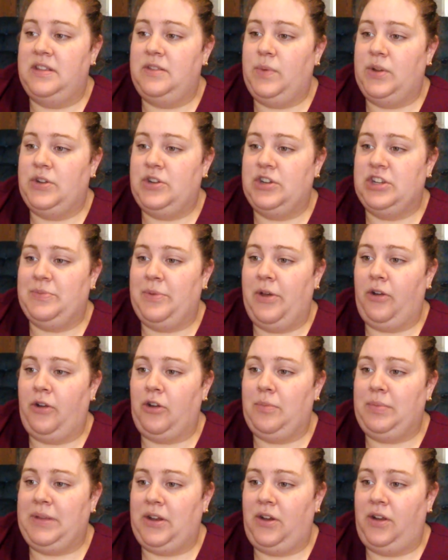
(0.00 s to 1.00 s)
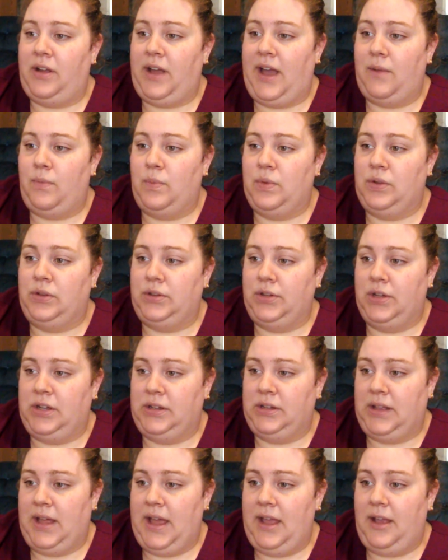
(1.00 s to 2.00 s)
This is what your small group leader guide will
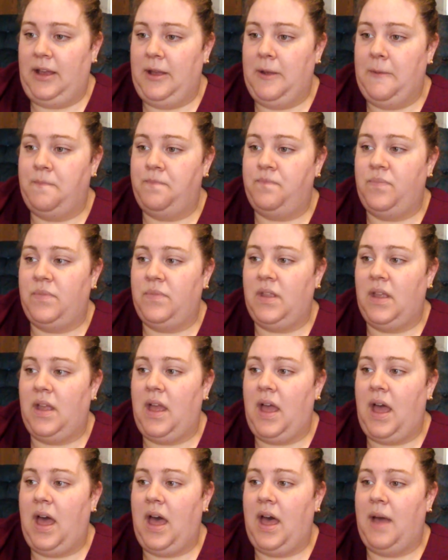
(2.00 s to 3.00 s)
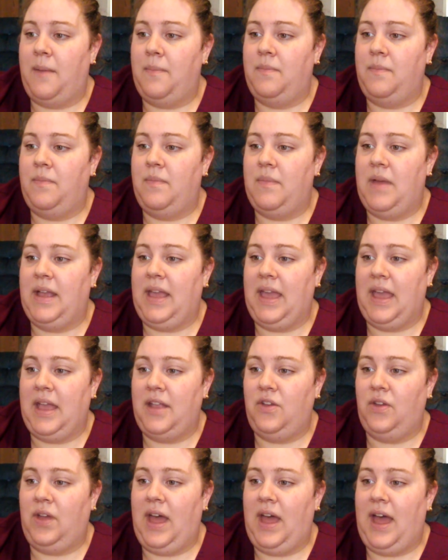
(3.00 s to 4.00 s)
look like.
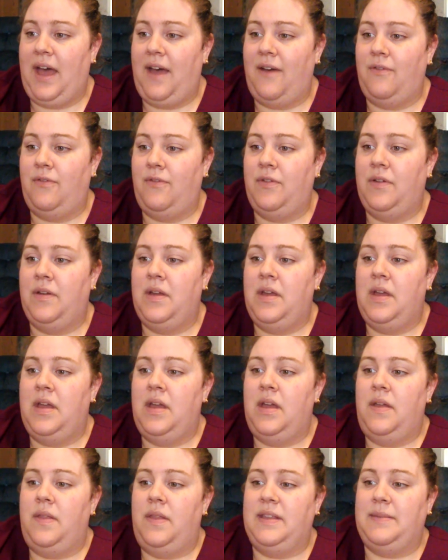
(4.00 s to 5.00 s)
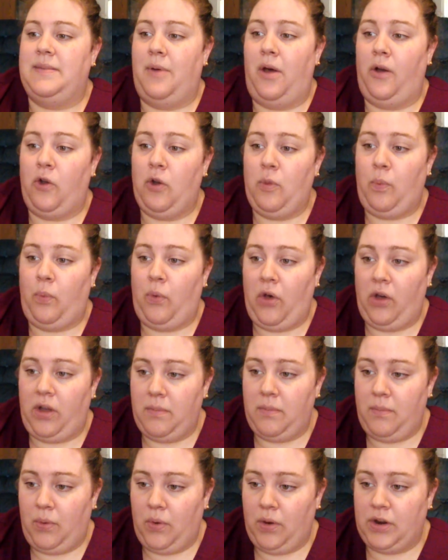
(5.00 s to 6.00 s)
Again, you'll have the small group
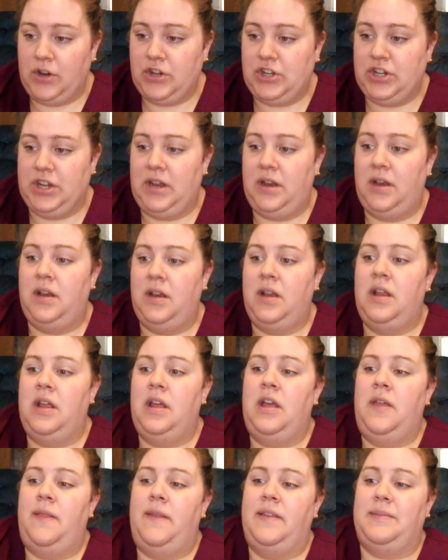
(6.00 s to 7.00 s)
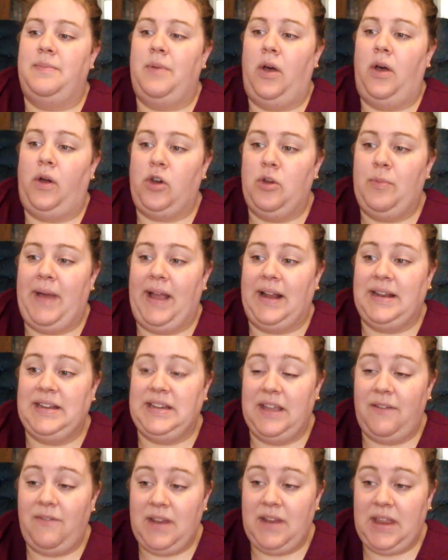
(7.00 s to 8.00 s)
welcome portion, the small group
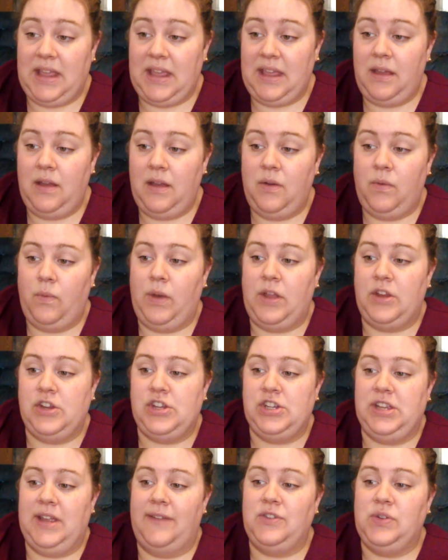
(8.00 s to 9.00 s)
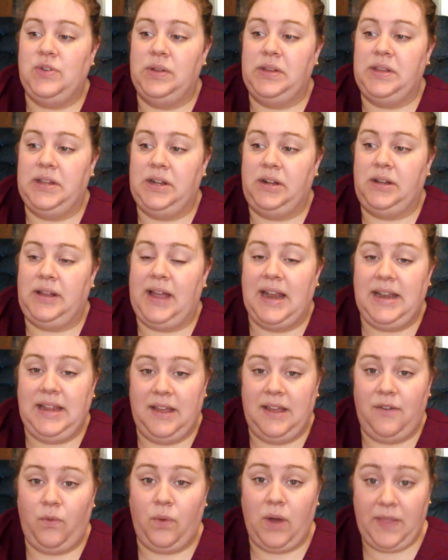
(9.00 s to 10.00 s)
activity, which gives you a little
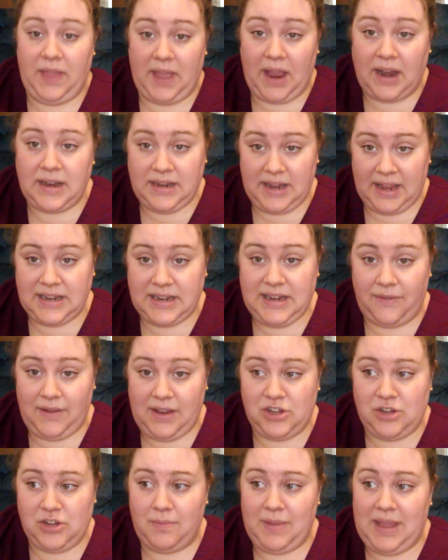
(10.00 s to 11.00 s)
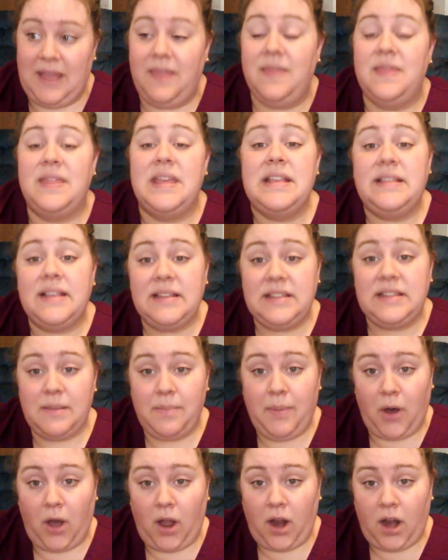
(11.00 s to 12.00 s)
idea of what the activity should be. This is
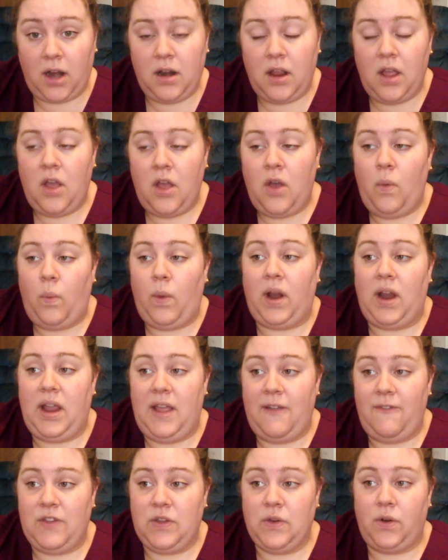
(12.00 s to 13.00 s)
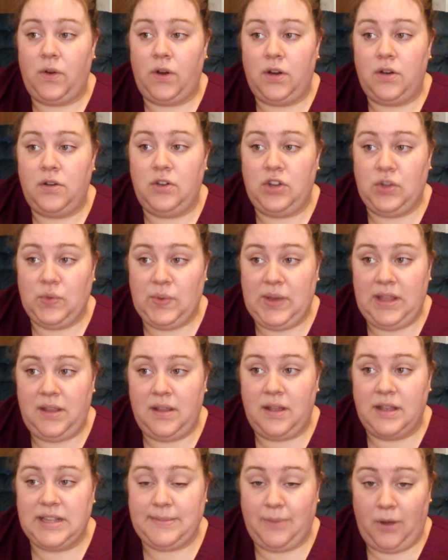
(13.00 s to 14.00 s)
the part where if you're
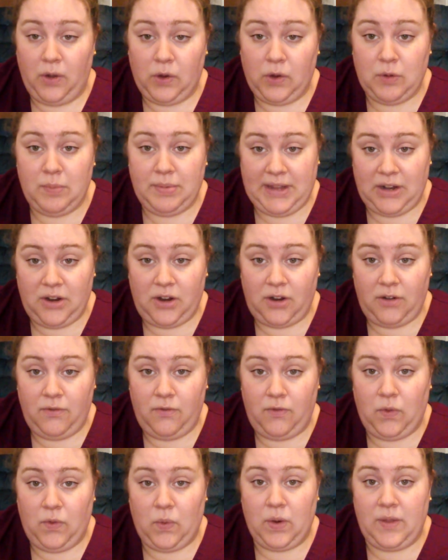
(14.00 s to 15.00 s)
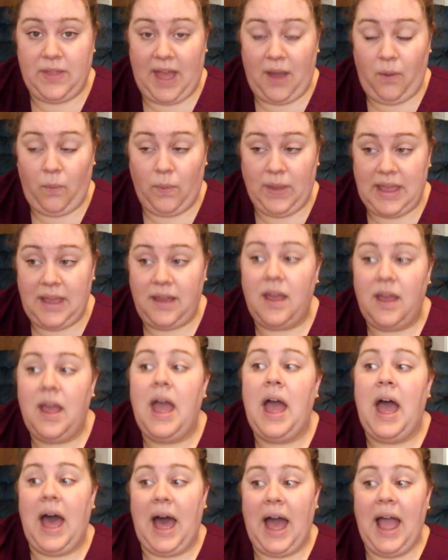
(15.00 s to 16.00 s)
doing a small group leader for that week,
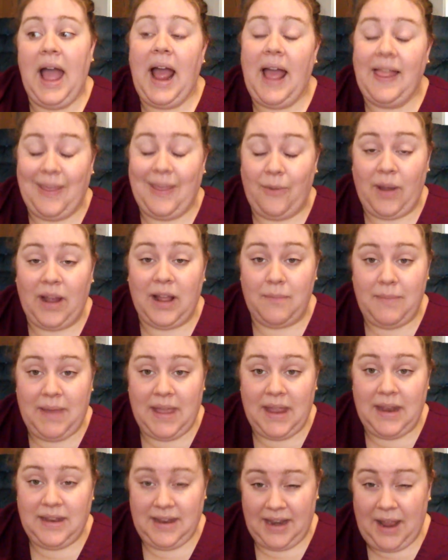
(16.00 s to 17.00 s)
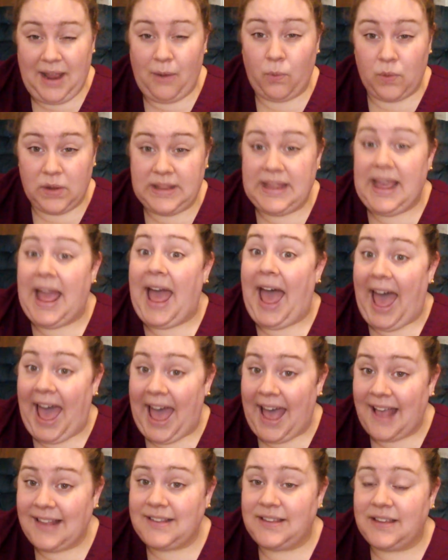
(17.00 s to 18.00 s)
I highly recommend and I really
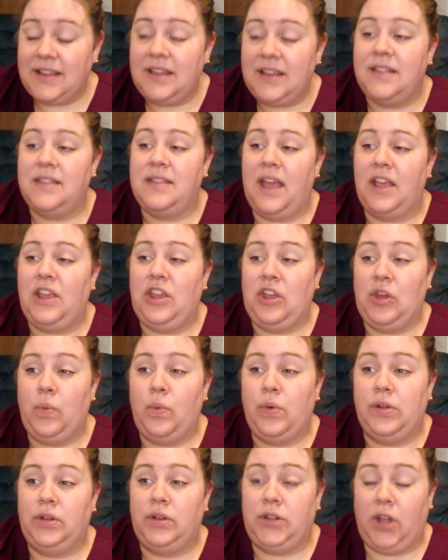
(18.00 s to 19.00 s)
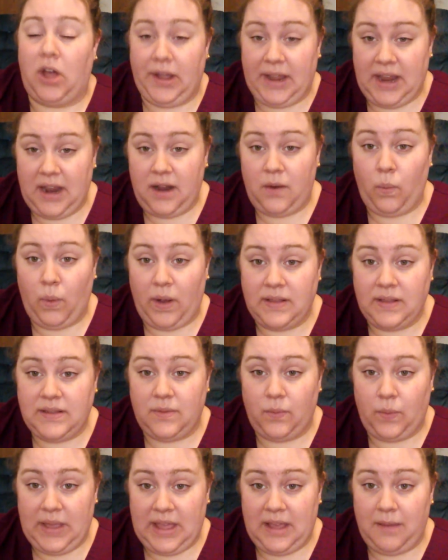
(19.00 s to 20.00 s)
ask that you will log in
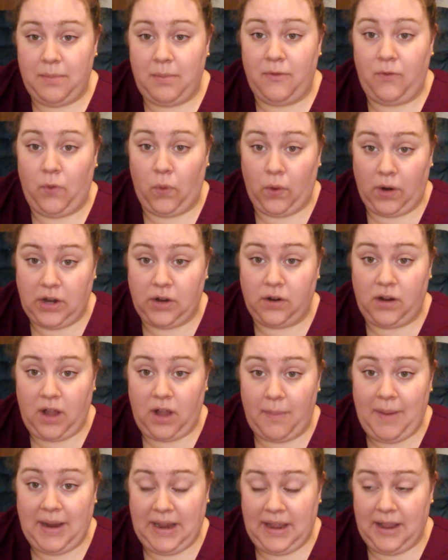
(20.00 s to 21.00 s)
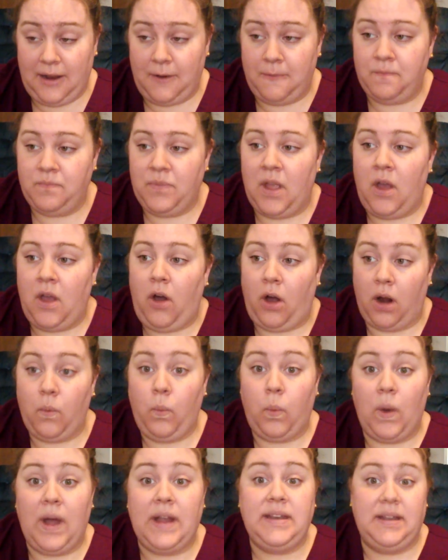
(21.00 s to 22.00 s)
once a week before you're coming in,
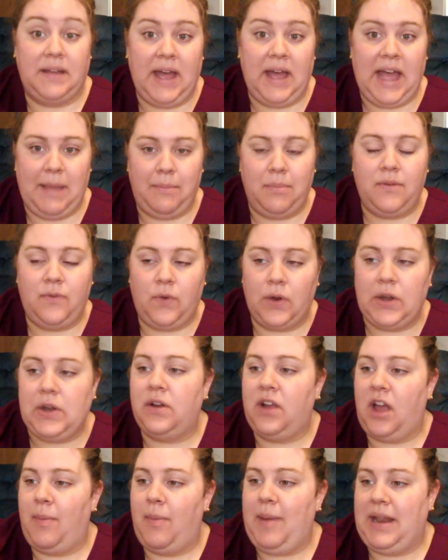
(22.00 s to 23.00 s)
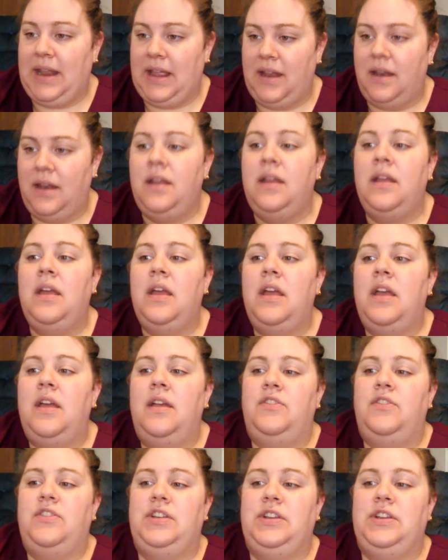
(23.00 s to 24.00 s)
or one time before you're coming in,
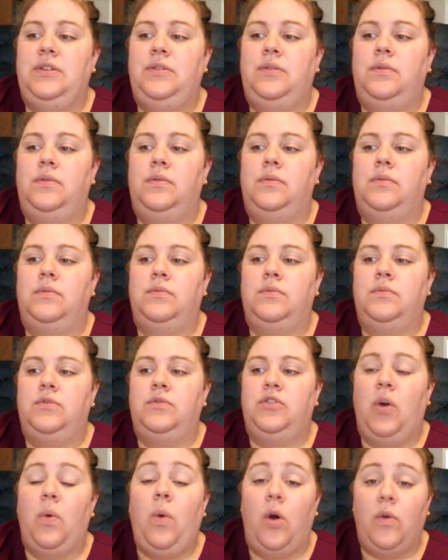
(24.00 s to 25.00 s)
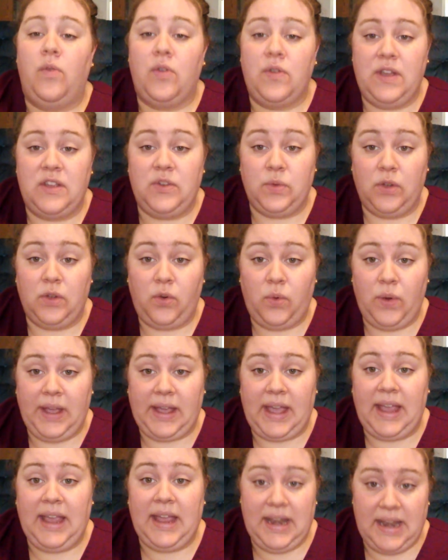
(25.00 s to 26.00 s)
to go over this real
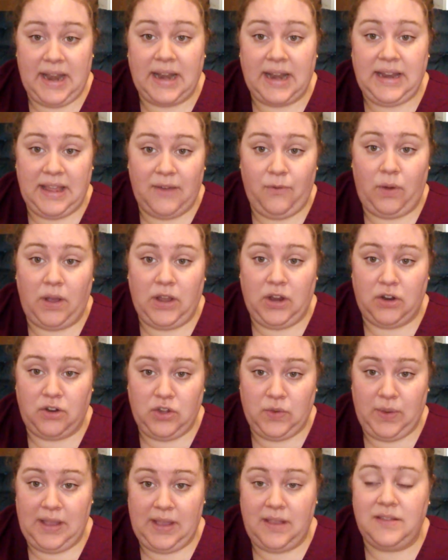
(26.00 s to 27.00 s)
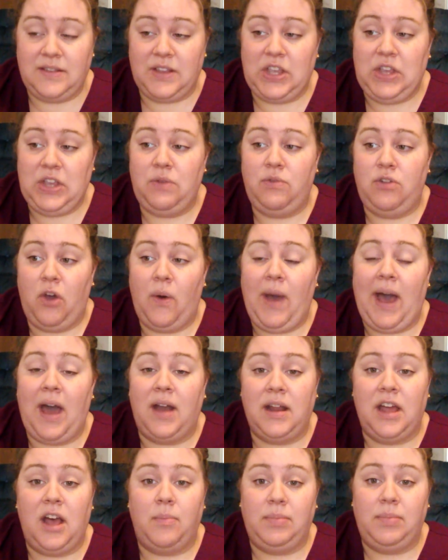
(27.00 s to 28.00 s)
quick and get an idea of what you're doing so you know
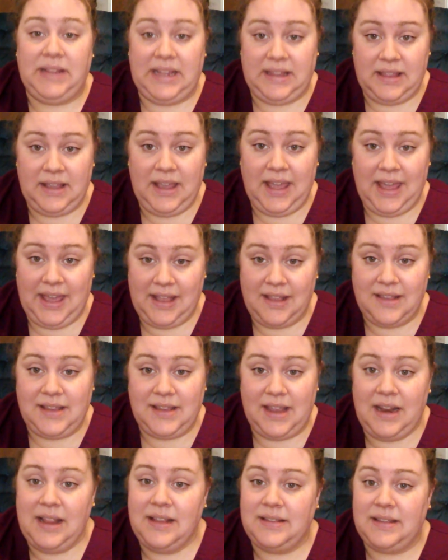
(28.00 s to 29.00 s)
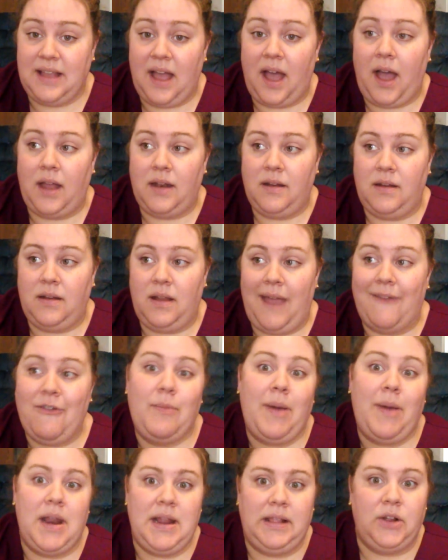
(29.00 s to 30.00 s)
how to help lead the kids and it's not
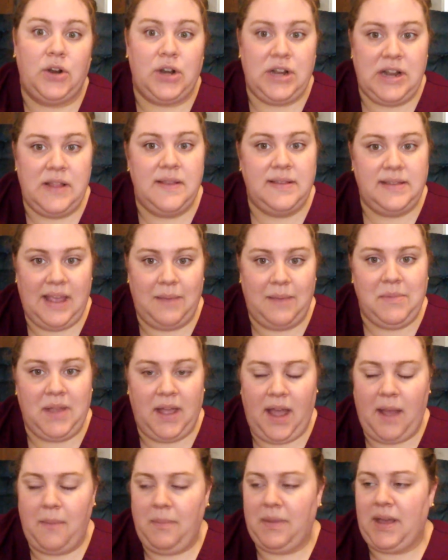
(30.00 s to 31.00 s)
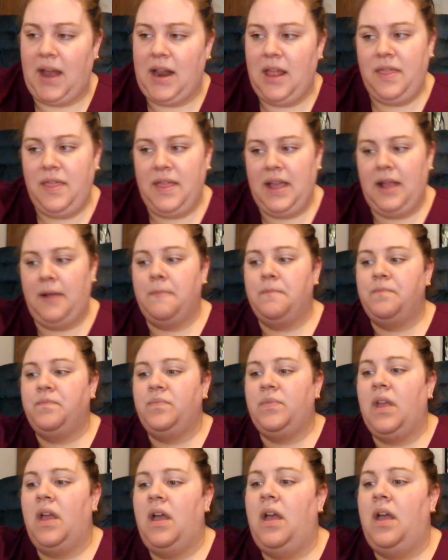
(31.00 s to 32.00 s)
everybody learning at the same time kind of thing.
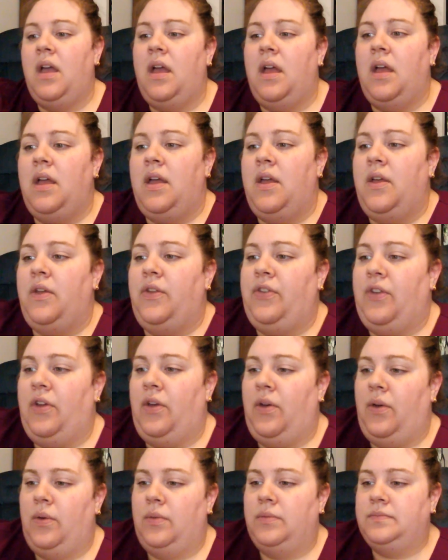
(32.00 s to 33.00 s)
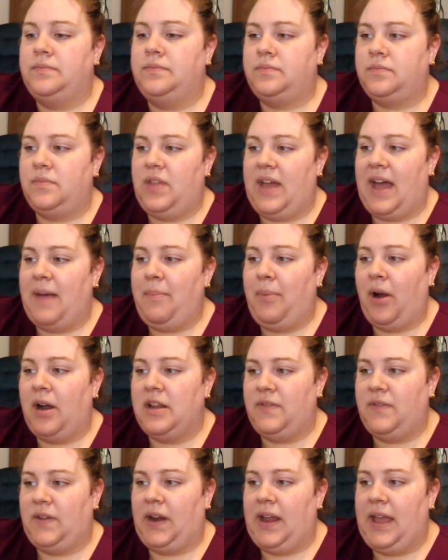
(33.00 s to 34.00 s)
So that
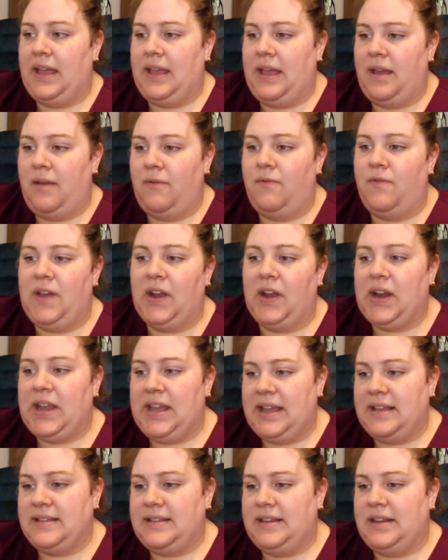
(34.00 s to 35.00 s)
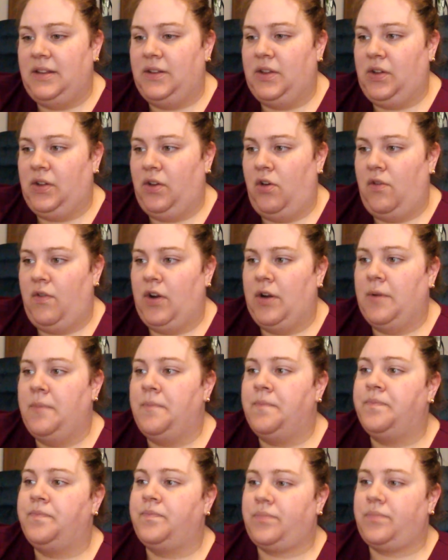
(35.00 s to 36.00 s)
part's very, very easy to look over.